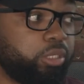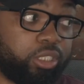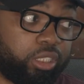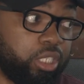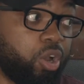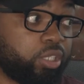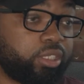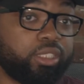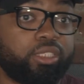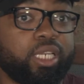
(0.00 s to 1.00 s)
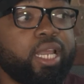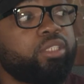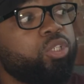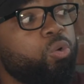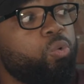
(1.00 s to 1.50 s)
But the Seahawks didn't say that.
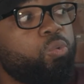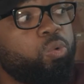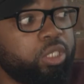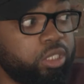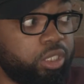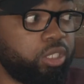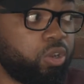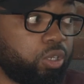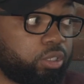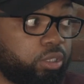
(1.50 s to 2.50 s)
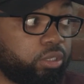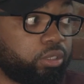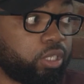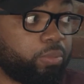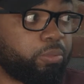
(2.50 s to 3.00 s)
So what are the Seahawks
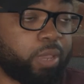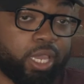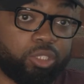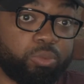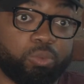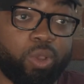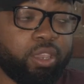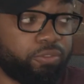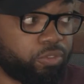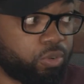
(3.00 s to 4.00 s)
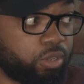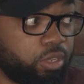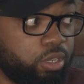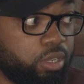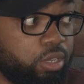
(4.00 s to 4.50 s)
upper management waiting for?
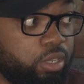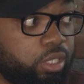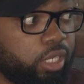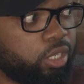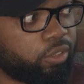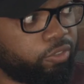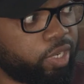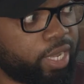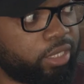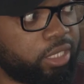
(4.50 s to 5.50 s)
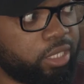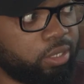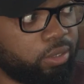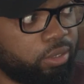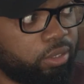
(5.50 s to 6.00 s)
They looking for that deal?